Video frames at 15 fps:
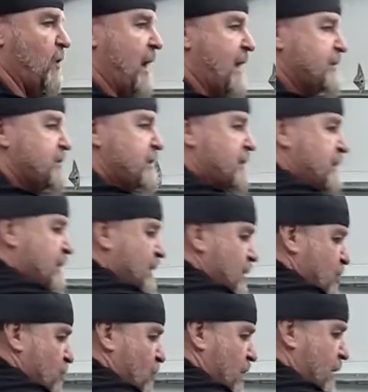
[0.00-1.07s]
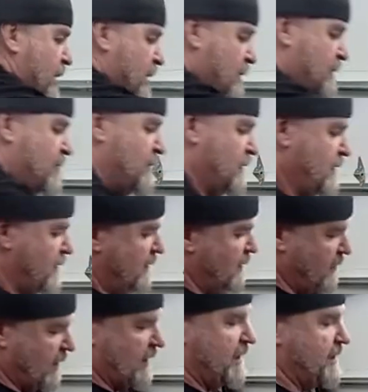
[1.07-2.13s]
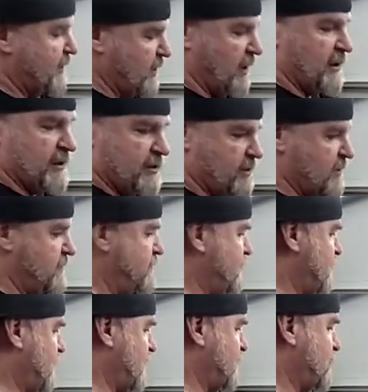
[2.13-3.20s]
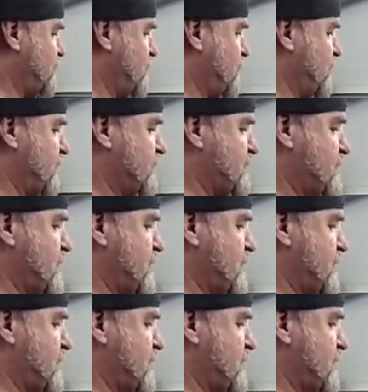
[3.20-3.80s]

ratchet, then you want to, get it till it's real good